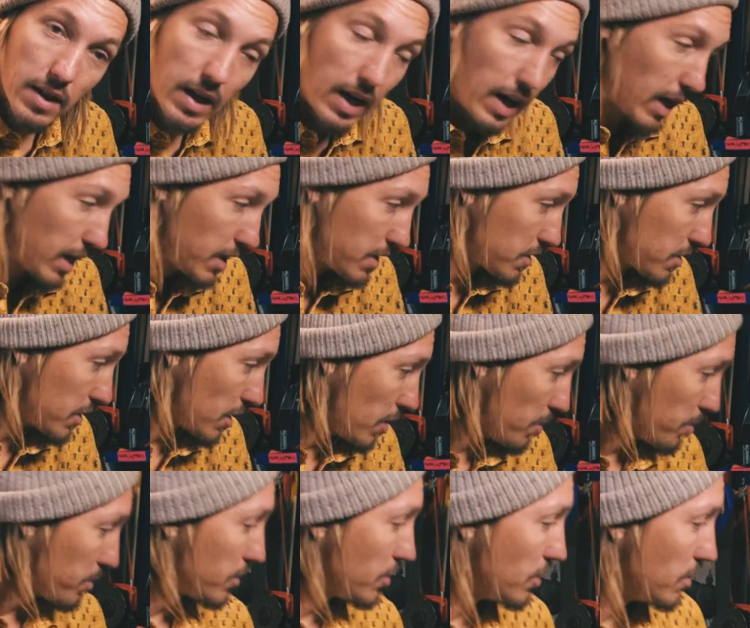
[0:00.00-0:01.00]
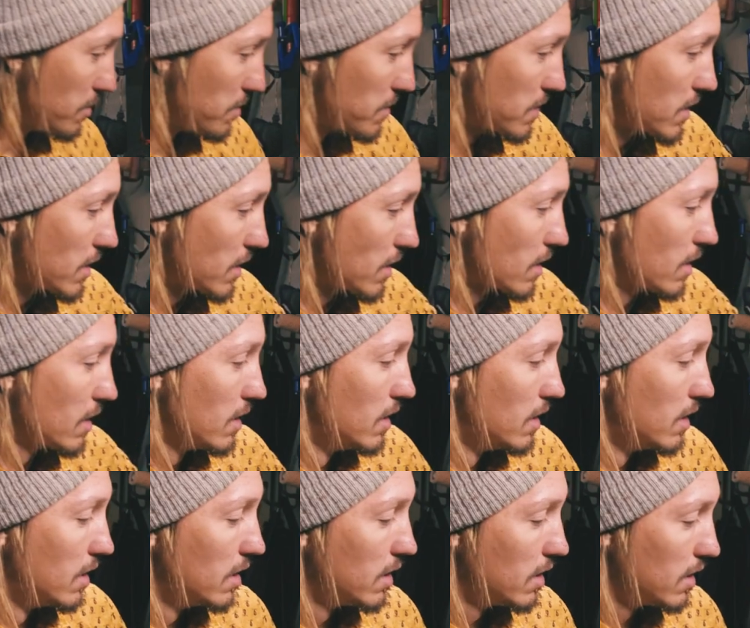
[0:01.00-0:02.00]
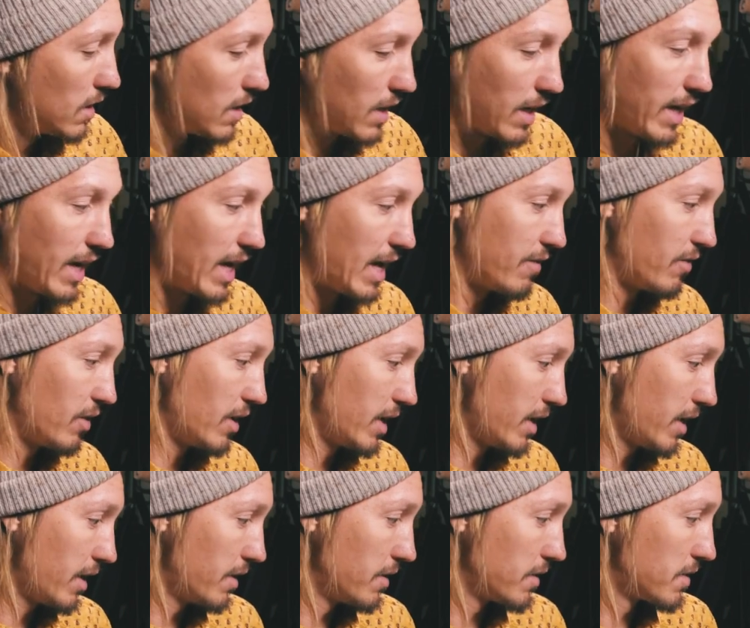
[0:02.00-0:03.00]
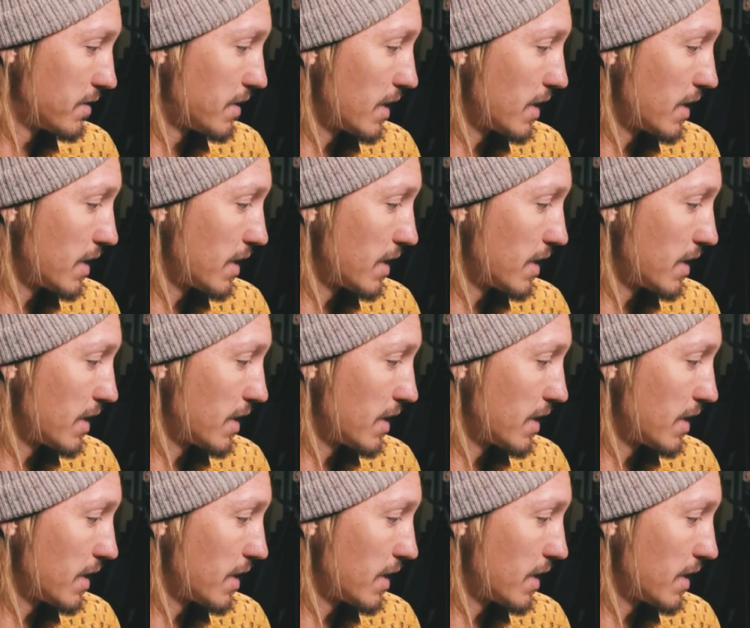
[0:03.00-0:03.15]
I stopped using lavaliers